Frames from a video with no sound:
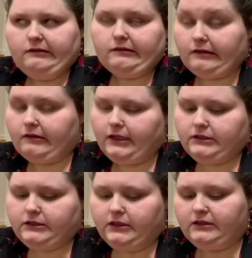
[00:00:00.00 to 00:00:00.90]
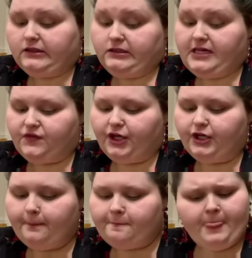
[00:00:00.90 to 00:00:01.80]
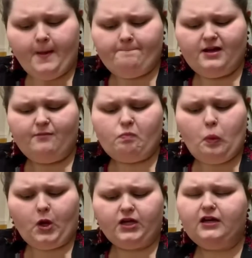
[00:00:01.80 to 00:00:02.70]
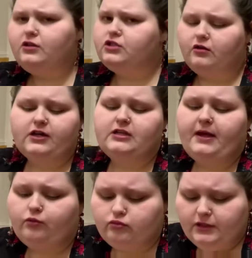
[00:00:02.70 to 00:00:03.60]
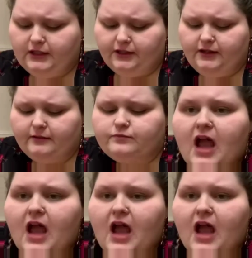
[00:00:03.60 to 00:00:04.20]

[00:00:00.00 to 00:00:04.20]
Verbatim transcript: not the greatest. Doesn't taste very good, but cooking on the stove actually made it really good.